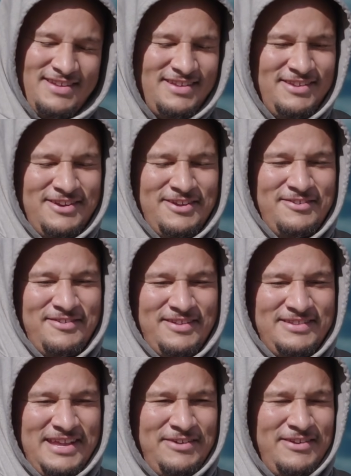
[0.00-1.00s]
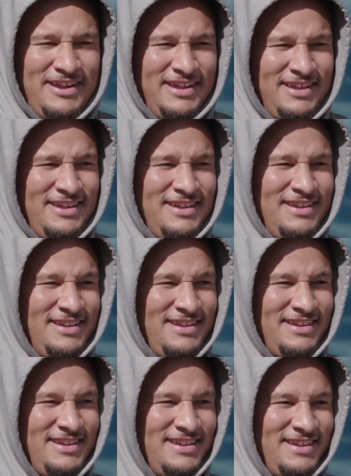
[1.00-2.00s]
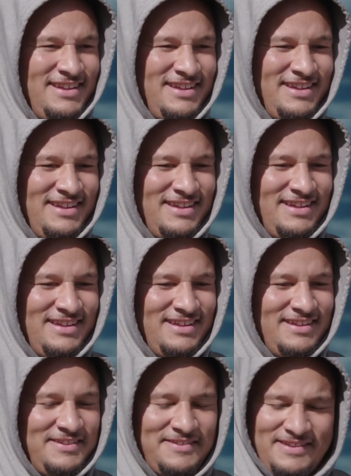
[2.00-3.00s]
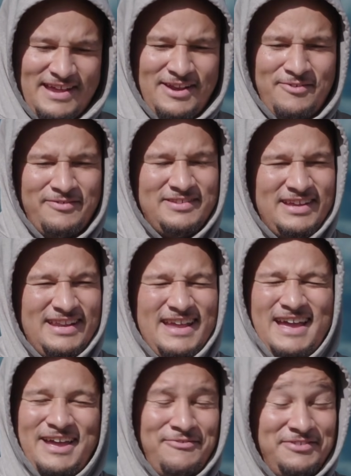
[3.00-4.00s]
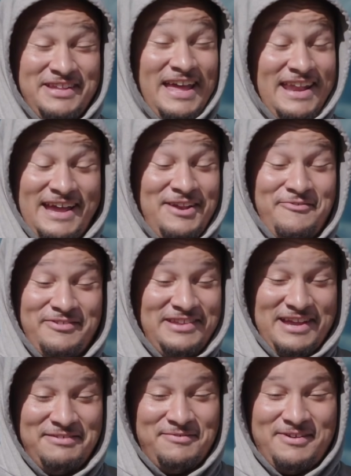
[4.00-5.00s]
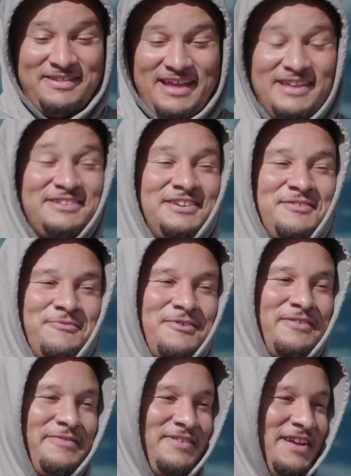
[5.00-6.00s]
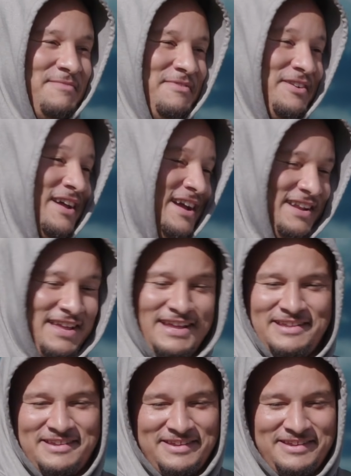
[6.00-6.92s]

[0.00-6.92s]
You know, I'll take what I can get. Was it nine overtimes worth? Nine overtime? Nah, it was not nine overtimes worth. He should have worked for damn near nine days.